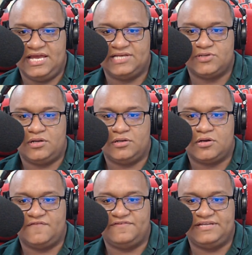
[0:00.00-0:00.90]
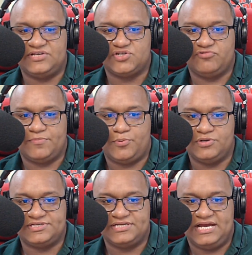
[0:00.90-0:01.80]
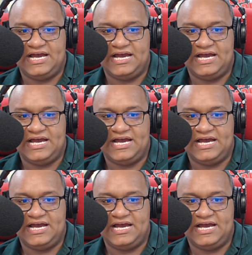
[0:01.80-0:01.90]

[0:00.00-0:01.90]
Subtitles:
Exxon confidential report